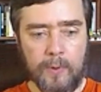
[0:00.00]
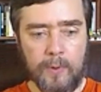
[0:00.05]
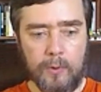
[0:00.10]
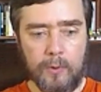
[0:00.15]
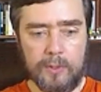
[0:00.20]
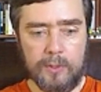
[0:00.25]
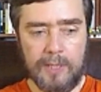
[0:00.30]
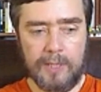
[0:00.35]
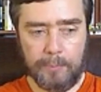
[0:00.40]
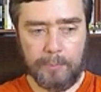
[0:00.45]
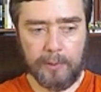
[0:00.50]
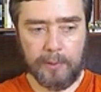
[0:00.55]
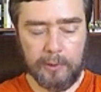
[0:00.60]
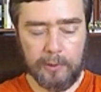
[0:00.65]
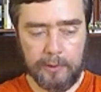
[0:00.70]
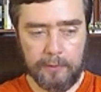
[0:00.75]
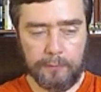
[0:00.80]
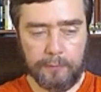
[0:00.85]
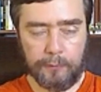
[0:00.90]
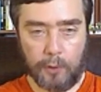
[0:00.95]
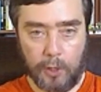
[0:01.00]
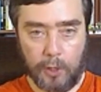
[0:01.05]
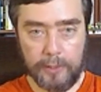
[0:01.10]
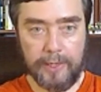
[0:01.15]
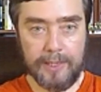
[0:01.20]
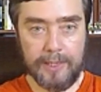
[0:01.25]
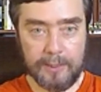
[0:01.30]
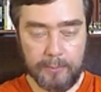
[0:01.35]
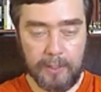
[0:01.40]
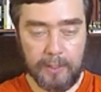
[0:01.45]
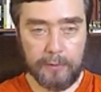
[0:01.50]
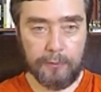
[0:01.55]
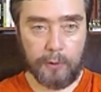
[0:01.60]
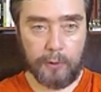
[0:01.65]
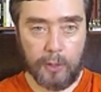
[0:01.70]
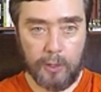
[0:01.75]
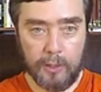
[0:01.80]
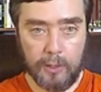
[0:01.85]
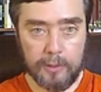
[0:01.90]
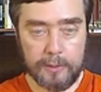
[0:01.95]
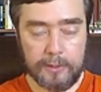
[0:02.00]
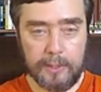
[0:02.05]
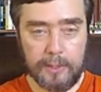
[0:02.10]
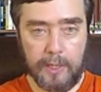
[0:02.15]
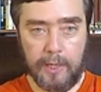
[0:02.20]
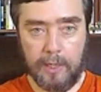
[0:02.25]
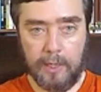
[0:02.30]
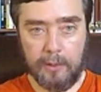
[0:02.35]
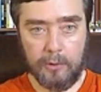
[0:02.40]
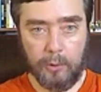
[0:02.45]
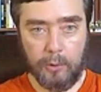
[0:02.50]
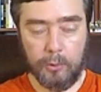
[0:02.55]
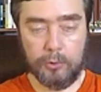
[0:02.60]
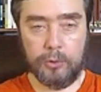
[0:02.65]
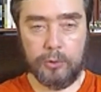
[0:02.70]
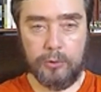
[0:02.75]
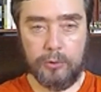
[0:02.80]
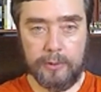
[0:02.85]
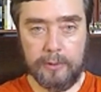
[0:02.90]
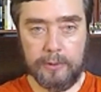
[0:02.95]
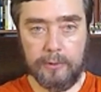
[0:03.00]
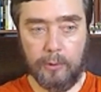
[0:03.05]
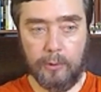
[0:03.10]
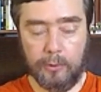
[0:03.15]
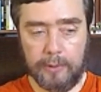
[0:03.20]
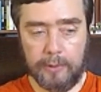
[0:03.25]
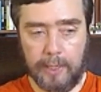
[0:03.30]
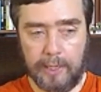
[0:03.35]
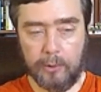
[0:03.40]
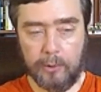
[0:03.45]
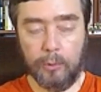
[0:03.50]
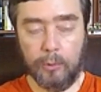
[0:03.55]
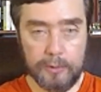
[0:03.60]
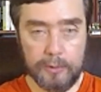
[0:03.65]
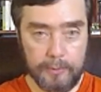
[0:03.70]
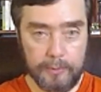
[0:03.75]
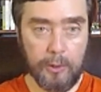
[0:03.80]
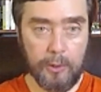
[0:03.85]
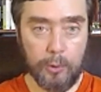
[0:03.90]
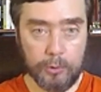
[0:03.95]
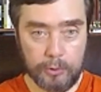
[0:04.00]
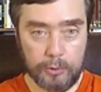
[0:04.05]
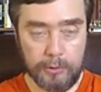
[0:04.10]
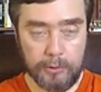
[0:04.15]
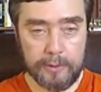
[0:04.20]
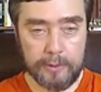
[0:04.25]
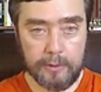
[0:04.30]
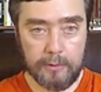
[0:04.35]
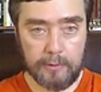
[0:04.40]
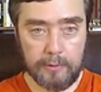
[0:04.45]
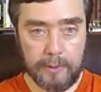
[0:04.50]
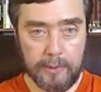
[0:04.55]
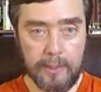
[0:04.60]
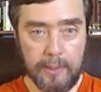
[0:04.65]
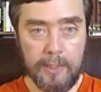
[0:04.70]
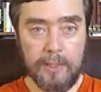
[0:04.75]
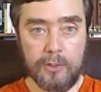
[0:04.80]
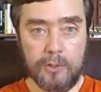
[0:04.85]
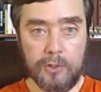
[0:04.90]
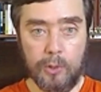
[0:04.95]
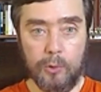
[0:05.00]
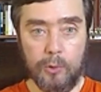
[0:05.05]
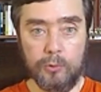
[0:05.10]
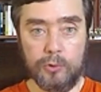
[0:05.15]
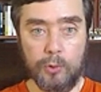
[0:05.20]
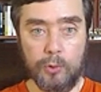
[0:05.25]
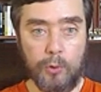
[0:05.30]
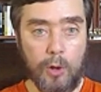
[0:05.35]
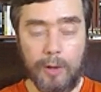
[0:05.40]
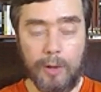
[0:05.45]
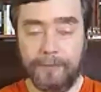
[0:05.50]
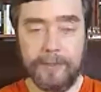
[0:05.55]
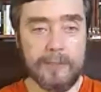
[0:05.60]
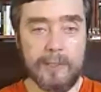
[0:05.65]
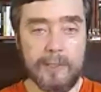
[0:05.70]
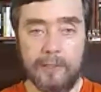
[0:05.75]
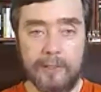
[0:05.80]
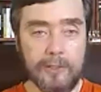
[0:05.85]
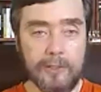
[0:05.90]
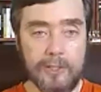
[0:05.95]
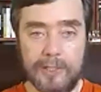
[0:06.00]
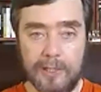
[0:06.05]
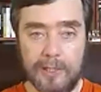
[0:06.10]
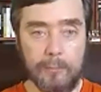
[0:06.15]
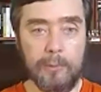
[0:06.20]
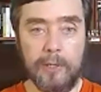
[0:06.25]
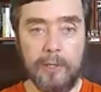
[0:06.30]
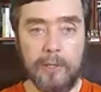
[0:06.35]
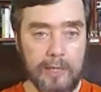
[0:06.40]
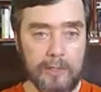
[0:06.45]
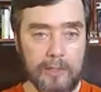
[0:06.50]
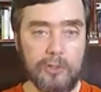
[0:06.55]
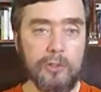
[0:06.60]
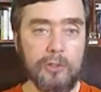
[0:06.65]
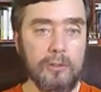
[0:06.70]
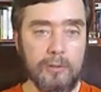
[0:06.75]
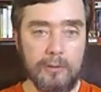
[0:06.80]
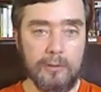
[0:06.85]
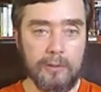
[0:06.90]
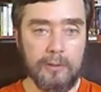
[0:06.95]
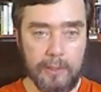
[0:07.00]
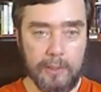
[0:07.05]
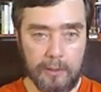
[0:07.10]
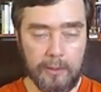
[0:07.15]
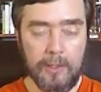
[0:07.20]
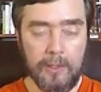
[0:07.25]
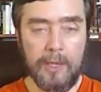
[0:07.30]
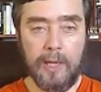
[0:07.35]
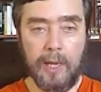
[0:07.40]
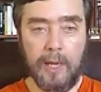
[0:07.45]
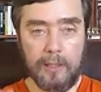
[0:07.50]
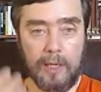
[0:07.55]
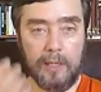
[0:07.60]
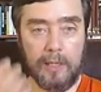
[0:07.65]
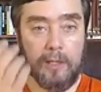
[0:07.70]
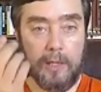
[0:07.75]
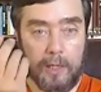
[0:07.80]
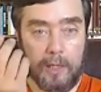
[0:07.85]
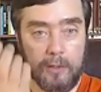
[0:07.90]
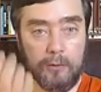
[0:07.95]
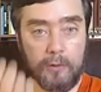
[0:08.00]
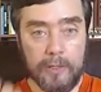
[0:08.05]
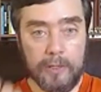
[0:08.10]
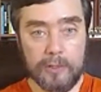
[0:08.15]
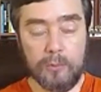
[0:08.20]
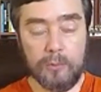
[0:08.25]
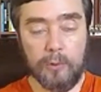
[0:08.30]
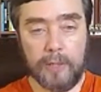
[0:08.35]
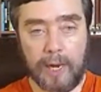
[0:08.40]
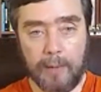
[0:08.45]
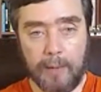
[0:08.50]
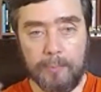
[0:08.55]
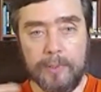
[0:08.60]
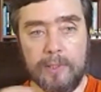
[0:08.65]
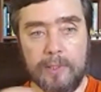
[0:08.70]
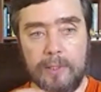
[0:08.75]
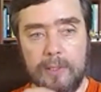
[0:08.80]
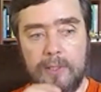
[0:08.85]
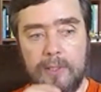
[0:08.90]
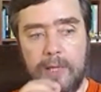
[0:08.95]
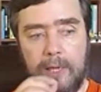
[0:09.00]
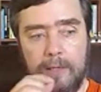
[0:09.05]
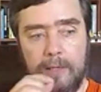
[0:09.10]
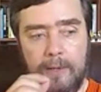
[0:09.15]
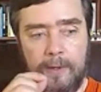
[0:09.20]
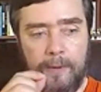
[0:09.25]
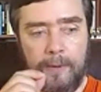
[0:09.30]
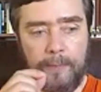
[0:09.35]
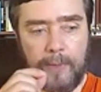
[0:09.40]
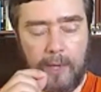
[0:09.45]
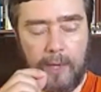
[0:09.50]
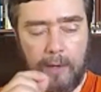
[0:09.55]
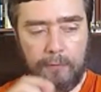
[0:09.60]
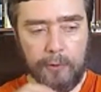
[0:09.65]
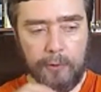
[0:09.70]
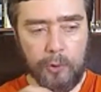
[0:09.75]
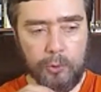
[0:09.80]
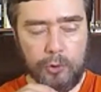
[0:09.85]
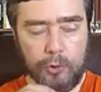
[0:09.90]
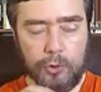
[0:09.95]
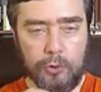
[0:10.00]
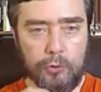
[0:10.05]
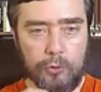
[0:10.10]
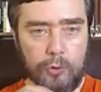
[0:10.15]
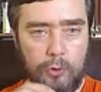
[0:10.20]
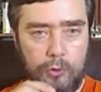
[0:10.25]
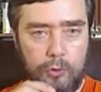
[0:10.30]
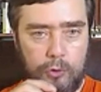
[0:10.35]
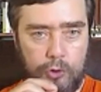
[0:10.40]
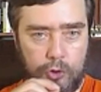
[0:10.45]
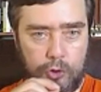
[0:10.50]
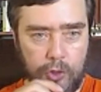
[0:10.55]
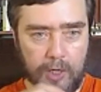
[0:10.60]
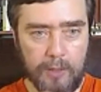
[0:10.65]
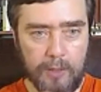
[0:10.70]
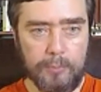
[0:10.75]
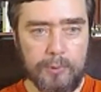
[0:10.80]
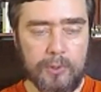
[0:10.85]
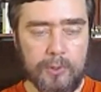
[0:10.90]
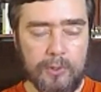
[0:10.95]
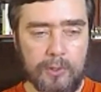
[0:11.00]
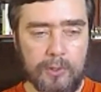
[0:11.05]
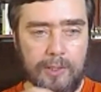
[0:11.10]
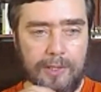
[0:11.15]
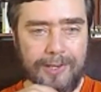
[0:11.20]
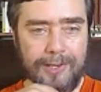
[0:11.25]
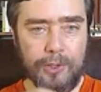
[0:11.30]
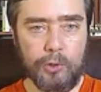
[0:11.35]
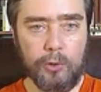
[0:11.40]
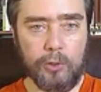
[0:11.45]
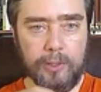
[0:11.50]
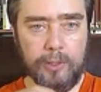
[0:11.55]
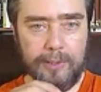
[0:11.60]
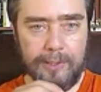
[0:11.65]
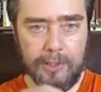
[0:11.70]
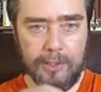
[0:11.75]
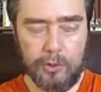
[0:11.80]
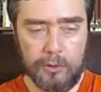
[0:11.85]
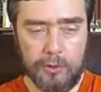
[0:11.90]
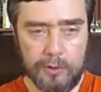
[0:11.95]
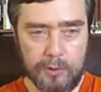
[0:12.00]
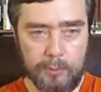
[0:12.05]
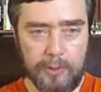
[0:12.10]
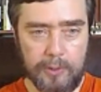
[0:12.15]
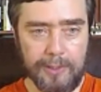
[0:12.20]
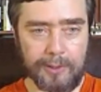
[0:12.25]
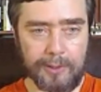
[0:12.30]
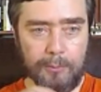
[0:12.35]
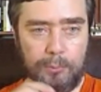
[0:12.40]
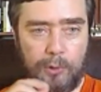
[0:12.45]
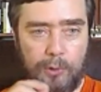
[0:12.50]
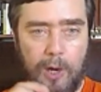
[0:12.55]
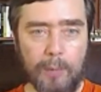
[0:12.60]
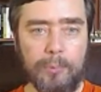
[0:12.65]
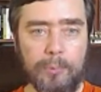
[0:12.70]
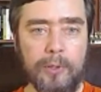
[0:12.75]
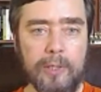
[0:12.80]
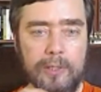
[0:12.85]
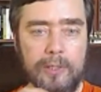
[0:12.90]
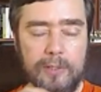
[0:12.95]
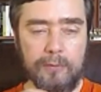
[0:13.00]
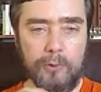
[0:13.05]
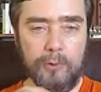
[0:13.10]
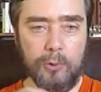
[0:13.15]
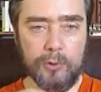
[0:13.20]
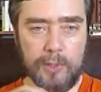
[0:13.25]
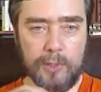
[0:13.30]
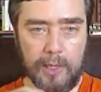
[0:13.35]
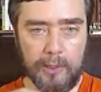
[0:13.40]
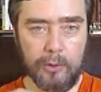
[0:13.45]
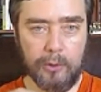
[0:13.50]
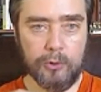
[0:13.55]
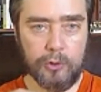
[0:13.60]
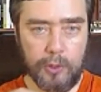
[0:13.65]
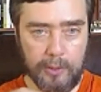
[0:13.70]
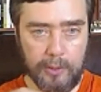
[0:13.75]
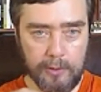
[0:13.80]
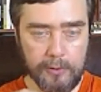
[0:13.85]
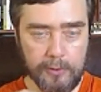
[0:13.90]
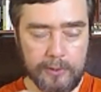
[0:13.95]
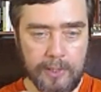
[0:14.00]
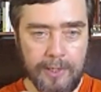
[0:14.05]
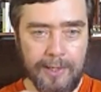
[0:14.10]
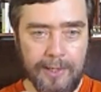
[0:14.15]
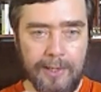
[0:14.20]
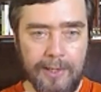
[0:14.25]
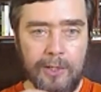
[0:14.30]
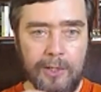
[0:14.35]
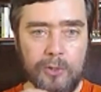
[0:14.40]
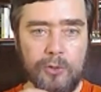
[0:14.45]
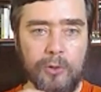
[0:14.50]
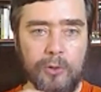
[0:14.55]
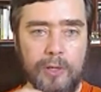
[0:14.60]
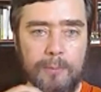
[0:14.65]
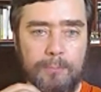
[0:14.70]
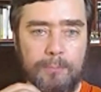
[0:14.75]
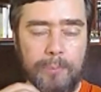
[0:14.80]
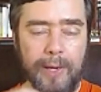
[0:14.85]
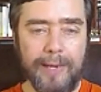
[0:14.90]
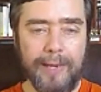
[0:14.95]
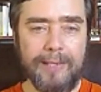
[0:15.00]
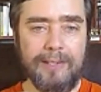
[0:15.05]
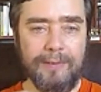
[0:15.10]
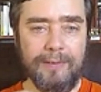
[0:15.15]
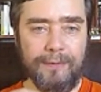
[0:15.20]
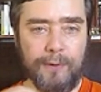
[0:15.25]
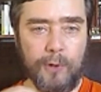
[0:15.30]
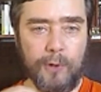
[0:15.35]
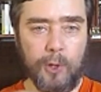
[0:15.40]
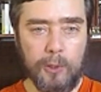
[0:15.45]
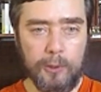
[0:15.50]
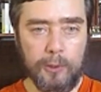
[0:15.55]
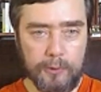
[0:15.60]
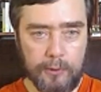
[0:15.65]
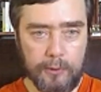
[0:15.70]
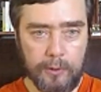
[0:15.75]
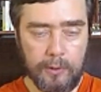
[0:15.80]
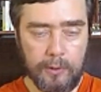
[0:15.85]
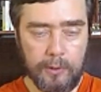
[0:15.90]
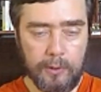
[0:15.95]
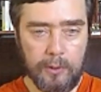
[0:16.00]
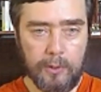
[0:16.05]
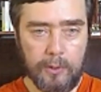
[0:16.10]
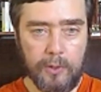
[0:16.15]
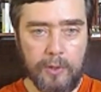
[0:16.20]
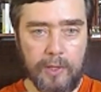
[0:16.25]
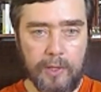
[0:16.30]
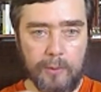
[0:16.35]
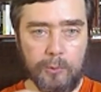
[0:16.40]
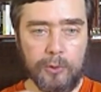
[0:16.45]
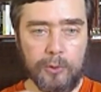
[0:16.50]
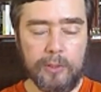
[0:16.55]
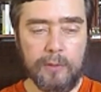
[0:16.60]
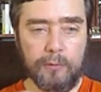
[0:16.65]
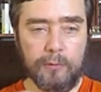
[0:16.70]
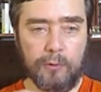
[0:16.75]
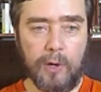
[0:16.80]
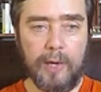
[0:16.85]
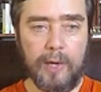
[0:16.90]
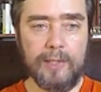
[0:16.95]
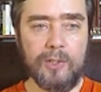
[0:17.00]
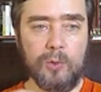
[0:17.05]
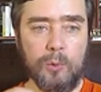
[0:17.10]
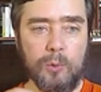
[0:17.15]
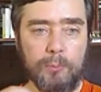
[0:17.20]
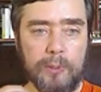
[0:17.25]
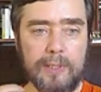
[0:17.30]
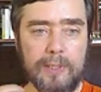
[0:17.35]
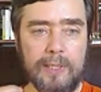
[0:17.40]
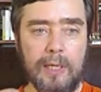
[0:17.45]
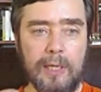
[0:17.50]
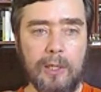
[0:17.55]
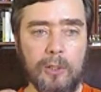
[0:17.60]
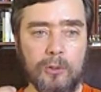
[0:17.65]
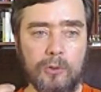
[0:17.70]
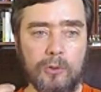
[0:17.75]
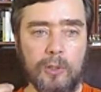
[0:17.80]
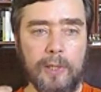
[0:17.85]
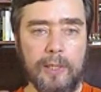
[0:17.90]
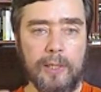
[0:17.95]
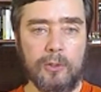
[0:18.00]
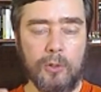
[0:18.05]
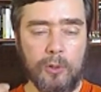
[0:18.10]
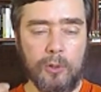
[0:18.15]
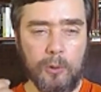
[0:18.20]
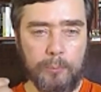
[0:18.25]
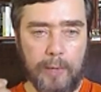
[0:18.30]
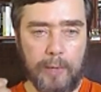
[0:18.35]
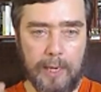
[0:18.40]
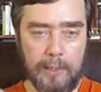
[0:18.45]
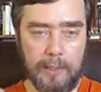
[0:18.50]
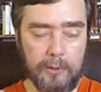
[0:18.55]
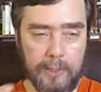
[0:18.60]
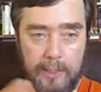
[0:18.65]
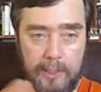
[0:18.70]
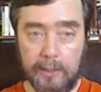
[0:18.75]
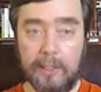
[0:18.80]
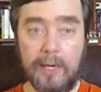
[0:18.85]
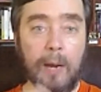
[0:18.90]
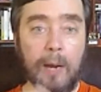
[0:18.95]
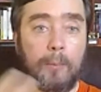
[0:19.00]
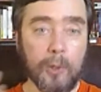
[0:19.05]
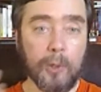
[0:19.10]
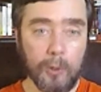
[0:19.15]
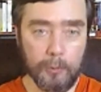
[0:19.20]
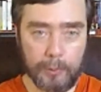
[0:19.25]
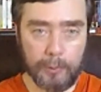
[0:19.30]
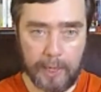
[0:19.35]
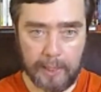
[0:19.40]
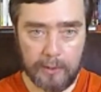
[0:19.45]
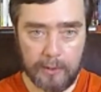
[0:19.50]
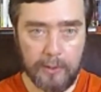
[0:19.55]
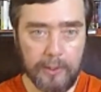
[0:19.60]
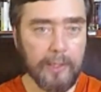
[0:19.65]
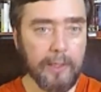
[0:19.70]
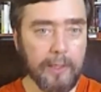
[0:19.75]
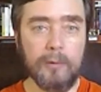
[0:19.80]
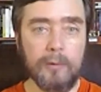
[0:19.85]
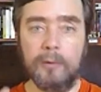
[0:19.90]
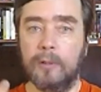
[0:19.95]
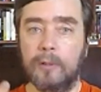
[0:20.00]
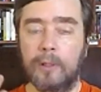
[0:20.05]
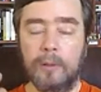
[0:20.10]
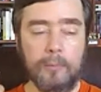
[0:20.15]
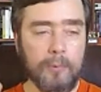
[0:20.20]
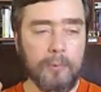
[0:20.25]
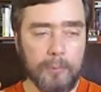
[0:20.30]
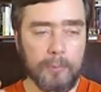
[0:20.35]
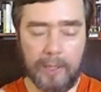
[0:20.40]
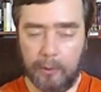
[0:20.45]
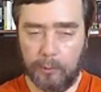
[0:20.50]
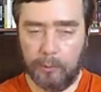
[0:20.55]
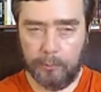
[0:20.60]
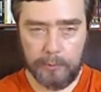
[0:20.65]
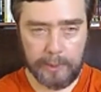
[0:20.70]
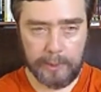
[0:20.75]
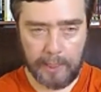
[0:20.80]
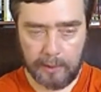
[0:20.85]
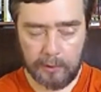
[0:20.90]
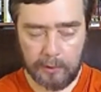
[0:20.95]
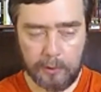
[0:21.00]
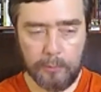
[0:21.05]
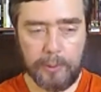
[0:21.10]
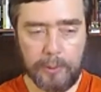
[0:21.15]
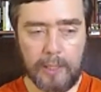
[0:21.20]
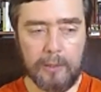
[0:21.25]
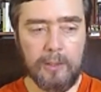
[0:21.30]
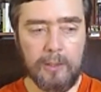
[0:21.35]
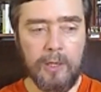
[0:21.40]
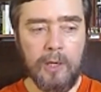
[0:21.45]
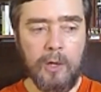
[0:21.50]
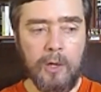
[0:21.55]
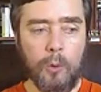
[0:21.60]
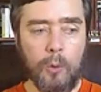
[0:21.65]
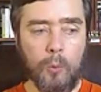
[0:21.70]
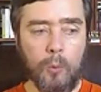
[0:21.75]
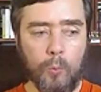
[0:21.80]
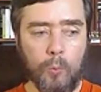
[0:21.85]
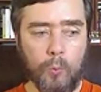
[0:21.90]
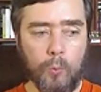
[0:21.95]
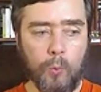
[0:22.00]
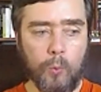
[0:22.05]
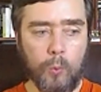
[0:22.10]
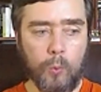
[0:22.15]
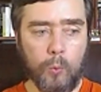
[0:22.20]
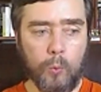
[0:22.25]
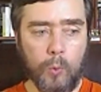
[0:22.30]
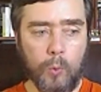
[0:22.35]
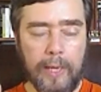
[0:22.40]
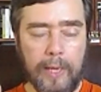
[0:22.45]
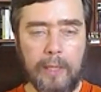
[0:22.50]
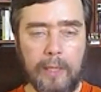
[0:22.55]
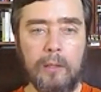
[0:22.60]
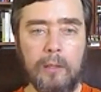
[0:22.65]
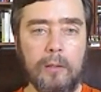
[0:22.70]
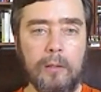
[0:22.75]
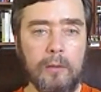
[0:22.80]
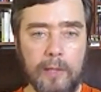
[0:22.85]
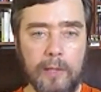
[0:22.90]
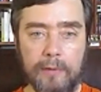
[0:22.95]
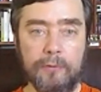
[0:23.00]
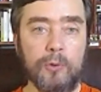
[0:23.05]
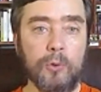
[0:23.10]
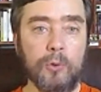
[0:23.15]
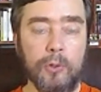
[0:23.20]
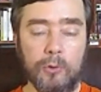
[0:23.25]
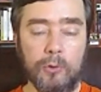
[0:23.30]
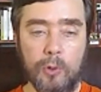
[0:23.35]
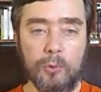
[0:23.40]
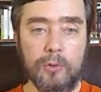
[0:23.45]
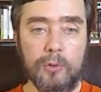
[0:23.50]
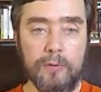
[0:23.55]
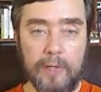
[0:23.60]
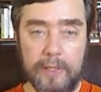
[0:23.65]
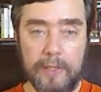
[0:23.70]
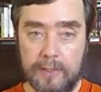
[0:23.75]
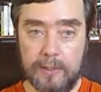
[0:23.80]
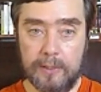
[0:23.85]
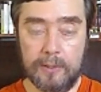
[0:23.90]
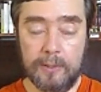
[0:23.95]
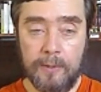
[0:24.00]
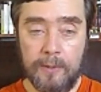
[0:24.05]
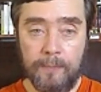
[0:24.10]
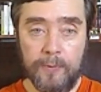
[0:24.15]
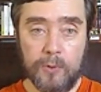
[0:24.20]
typically frog eggs make frogs and acorns make oak trees, right? So obviously there's some connection here, and there is. What happens is that evolution shapes initial conditions, meaning the properties of those ion channels, so that by default they will give rise to a particular electrical pattern and chemical pattern and biomechanical pattern when left to their own devices.